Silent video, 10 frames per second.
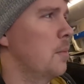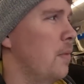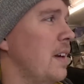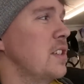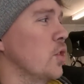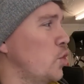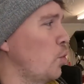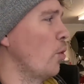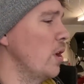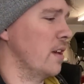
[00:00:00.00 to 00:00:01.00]
We've actually got
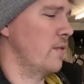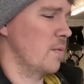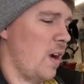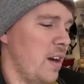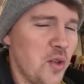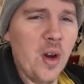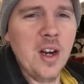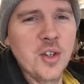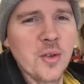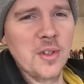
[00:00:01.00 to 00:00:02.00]
Troy from Rhino Trade
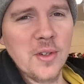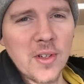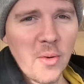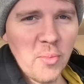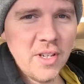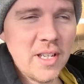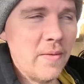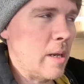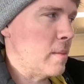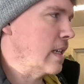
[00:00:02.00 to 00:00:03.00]
Insurance, use code Bundy 10
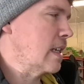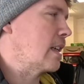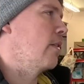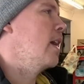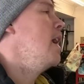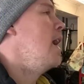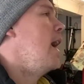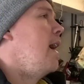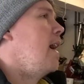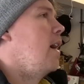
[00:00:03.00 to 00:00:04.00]
for 10% discount,
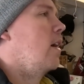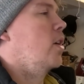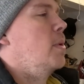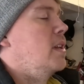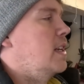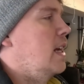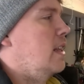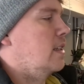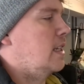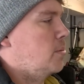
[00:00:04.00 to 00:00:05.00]
coming in today.
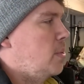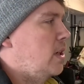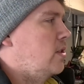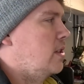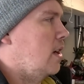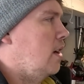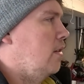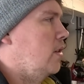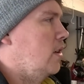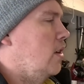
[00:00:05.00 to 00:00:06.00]
They're gonna take some pictures
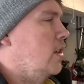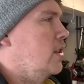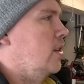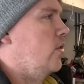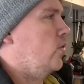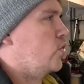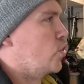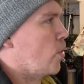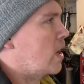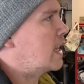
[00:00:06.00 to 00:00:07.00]
of us
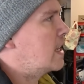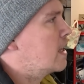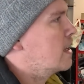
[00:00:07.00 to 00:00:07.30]
tree,